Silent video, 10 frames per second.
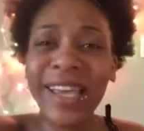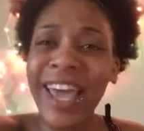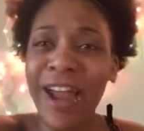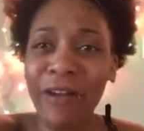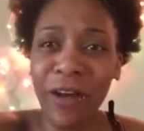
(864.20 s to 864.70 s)

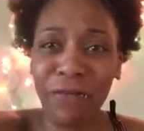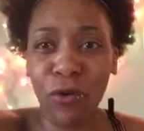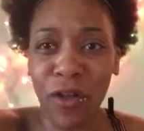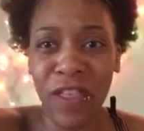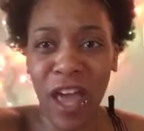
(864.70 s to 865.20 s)
caring
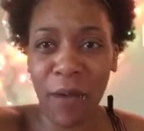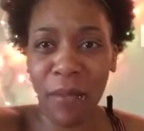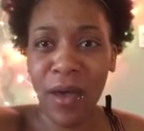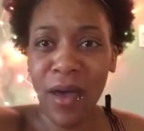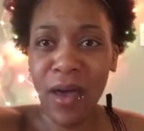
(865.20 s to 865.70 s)
for them,
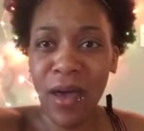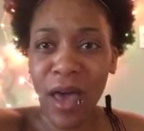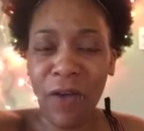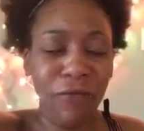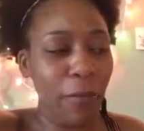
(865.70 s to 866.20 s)

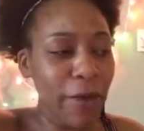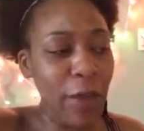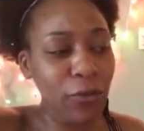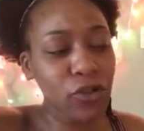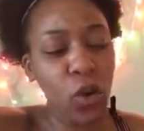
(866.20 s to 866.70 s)
and for
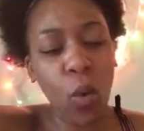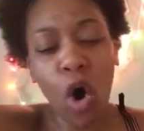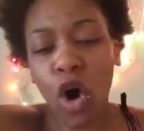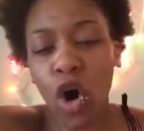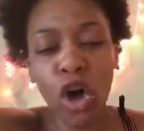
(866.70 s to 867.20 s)
people to
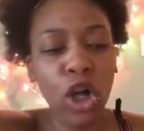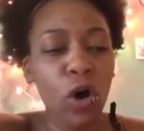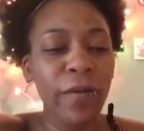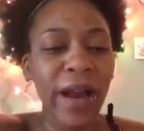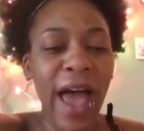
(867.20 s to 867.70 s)
walk all
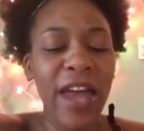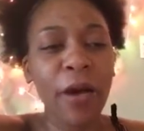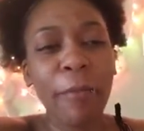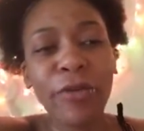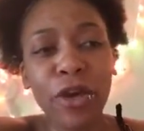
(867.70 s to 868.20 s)
over that
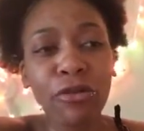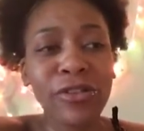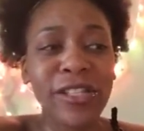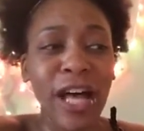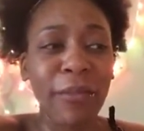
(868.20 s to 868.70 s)
and
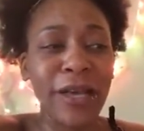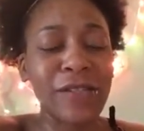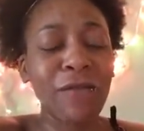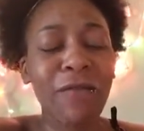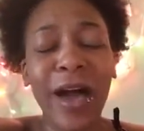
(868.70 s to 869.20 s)
abuse them
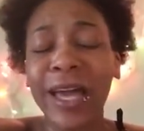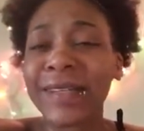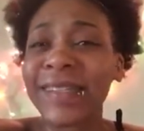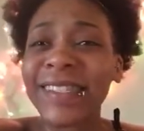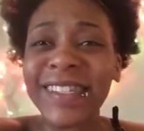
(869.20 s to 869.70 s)
is
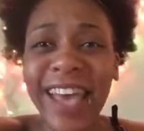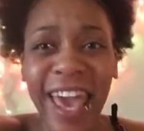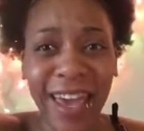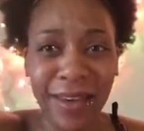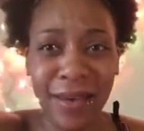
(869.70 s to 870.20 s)
fucking
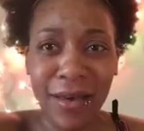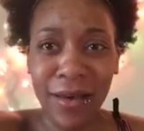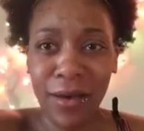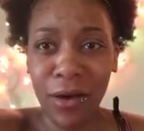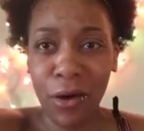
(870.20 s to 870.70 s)
sick,
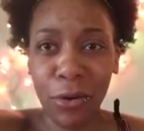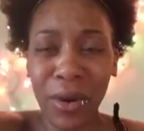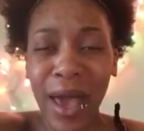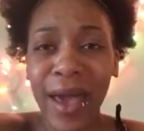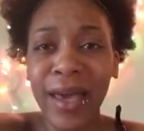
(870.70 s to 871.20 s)

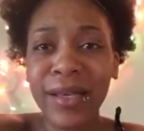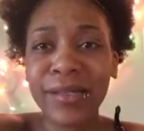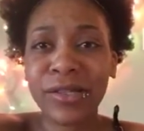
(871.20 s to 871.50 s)
okay?